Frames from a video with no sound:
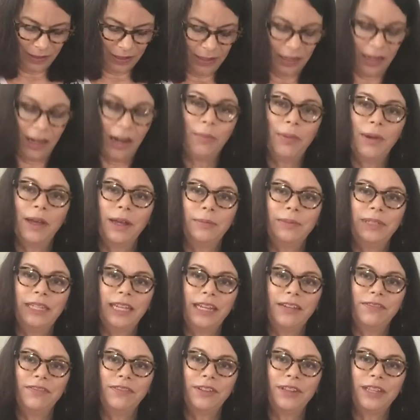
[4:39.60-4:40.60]
Our pub
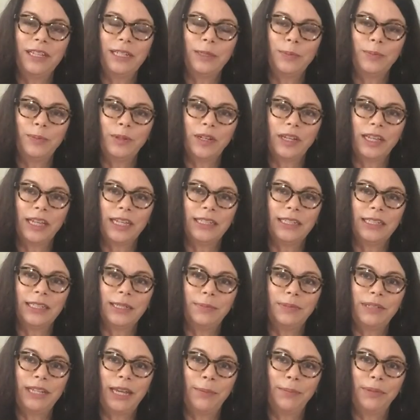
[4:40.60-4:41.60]
date for this book is
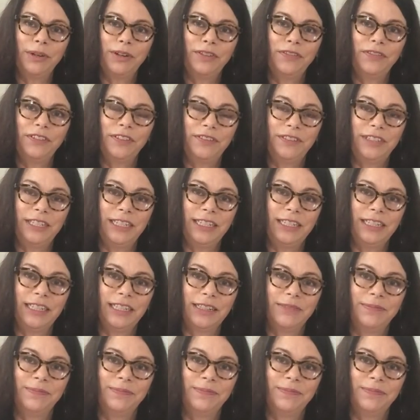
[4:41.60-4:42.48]
September 15th.